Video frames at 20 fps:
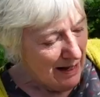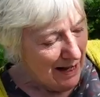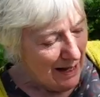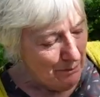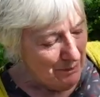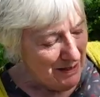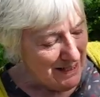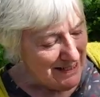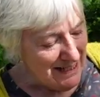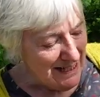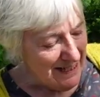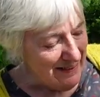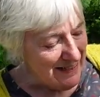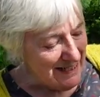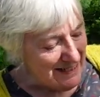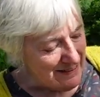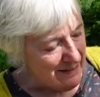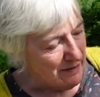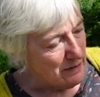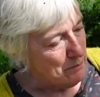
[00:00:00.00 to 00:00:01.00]
I'm knitting
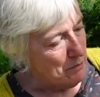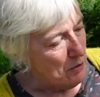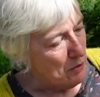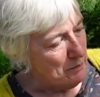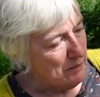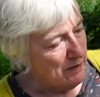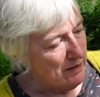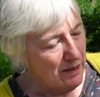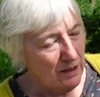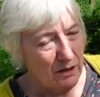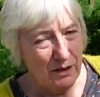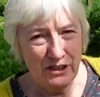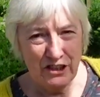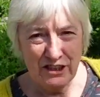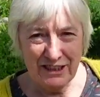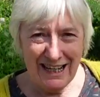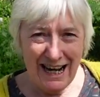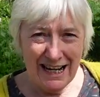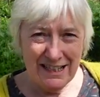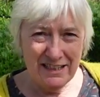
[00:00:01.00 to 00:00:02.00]
this at the moment though. I
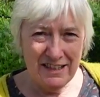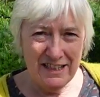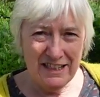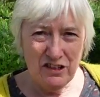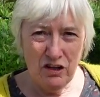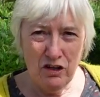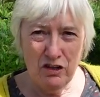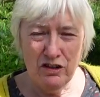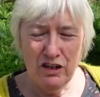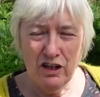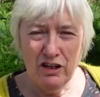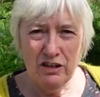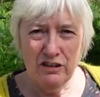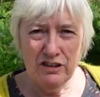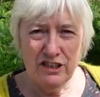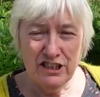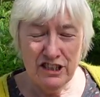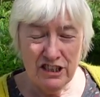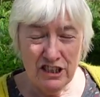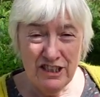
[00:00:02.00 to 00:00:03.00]
just cast this on
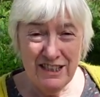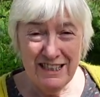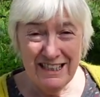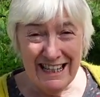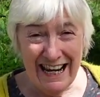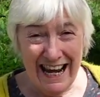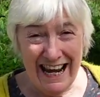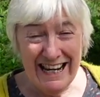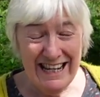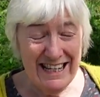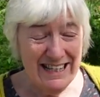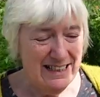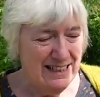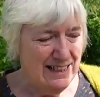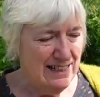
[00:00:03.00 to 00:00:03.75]
on Sunday.